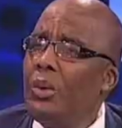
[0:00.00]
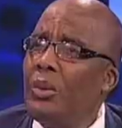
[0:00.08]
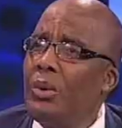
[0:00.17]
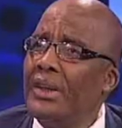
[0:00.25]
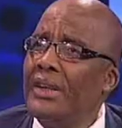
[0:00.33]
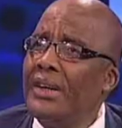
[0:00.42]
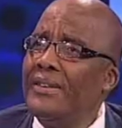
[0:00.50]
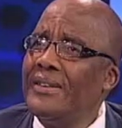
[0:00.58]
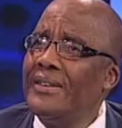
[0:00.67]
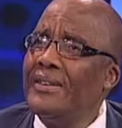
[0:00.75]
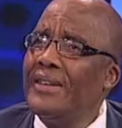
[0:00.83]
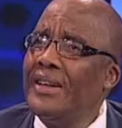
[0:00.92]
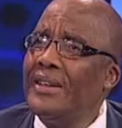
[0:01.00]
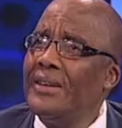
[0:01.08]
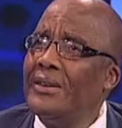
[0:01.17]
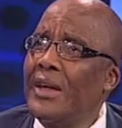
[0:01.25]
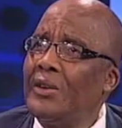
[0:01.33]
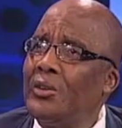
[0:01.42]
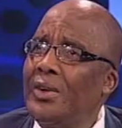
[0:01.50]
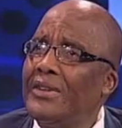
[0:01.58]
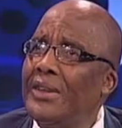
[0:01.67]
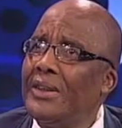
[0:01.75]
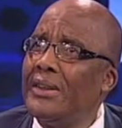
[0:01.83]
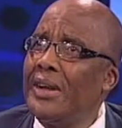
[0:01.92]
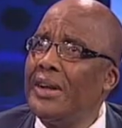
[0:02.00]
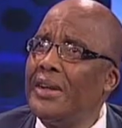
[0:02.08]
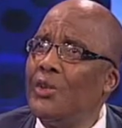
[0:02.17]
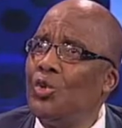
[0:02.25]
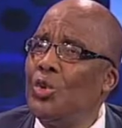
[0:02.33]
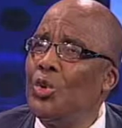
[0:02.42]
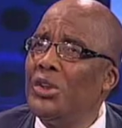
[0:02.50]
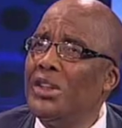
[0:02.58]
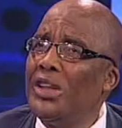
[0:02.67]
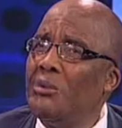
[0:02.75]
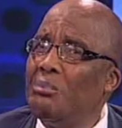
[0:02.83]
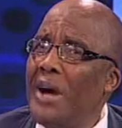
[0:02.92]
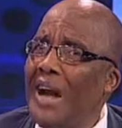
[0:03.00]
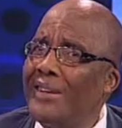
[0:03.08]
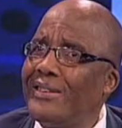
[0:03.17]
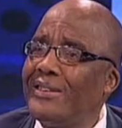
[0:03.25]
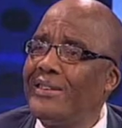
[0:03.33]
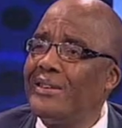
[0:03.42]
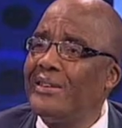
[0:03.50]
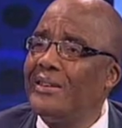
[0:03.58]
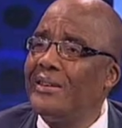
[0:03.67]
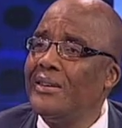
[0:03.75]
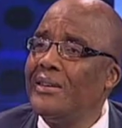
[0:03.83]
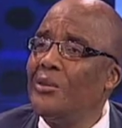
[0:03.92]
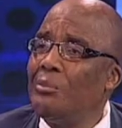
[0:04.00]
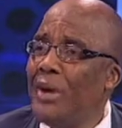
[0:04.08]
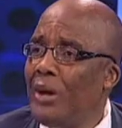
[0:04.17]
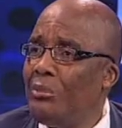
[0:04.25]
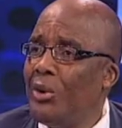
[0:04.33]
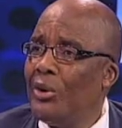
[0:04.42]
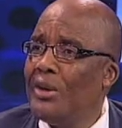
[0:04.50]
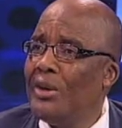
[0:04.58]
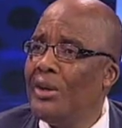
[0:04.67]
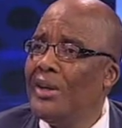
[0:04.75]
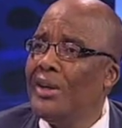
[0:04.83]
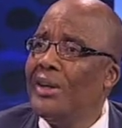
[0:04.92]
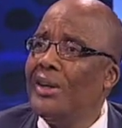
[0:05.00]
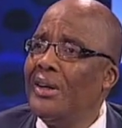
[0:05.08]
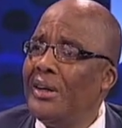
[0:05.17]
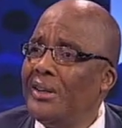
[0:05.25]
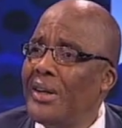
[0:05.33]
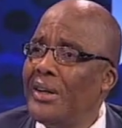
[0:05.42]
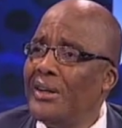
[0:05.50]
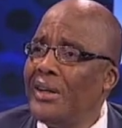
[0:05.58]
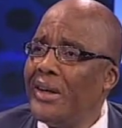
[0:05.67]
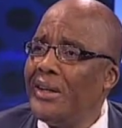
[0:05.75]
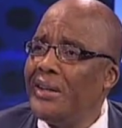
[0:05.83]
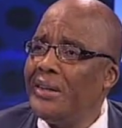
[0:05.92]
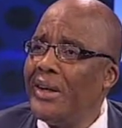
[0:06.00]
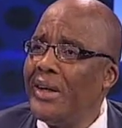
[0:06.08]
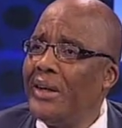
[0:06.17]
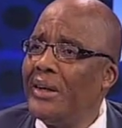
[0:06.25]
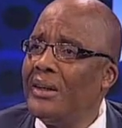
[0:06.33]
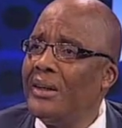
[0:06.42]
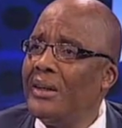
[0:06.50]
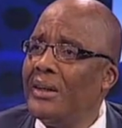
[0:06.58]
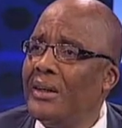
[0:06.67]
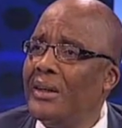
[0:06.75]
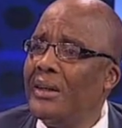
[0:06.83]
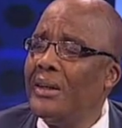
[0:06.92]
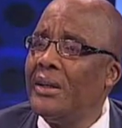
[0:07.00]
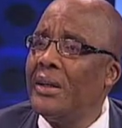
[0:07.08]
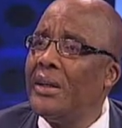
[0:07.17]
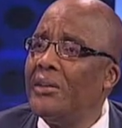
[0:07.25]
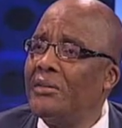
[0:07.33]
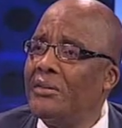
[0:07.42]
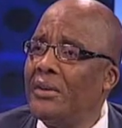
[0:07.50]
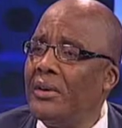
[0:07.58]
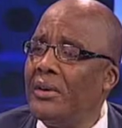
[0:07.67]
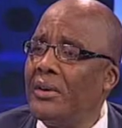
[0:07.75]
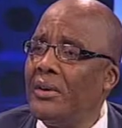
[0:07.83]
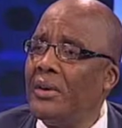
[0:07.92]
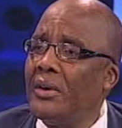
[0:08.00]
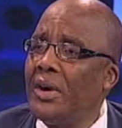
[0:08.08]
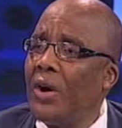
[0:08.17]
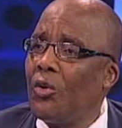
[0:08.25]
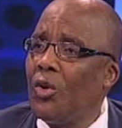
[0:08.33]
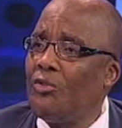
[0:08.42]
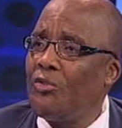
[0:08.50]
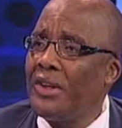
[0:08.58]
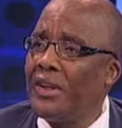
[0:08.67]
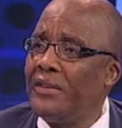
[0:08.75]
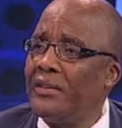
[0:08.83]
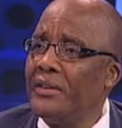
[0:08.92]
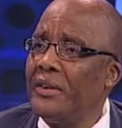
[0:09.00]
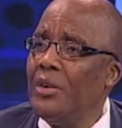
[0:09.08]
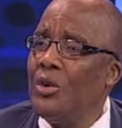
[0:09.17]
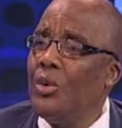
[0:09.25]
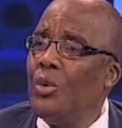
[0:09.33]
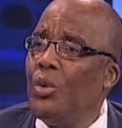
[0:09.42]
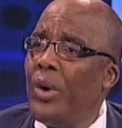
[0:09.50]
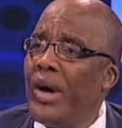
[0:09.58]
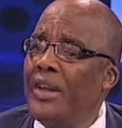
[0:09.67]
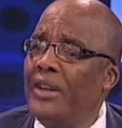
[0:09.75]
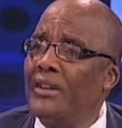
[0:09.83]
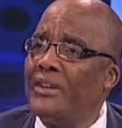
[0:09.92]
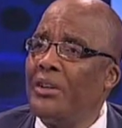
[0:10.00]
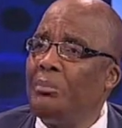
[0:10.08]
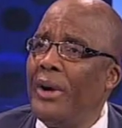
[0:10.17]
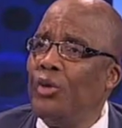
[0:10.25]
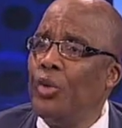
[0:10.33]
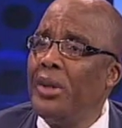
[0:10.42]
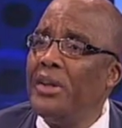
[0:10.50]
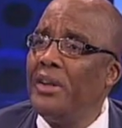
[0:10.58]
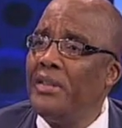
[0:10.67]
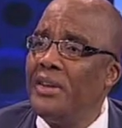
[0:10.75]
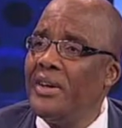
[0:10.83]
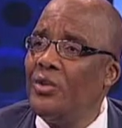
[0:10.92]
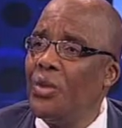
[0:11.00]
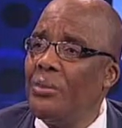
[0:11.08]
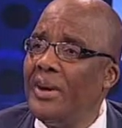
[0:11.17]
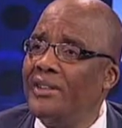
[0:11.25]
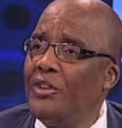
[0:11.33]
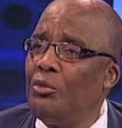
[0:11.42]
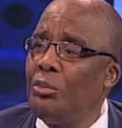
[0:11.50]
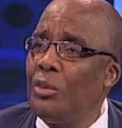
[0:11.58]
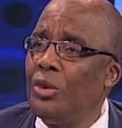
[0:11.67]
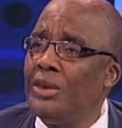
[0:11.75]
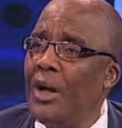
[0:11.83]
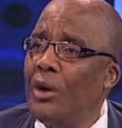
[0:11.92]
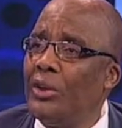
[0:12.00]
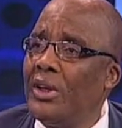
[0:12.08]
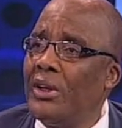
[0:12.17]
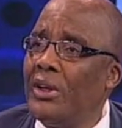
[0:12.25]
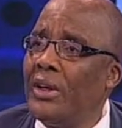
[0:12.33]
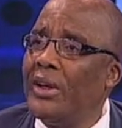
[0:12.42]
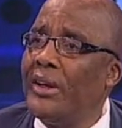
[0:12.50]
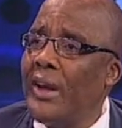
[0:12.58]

Well, Justice, that was a resolution passed in Melbourne at the International AIDS Conference, where they said by 2030 we must have brought down an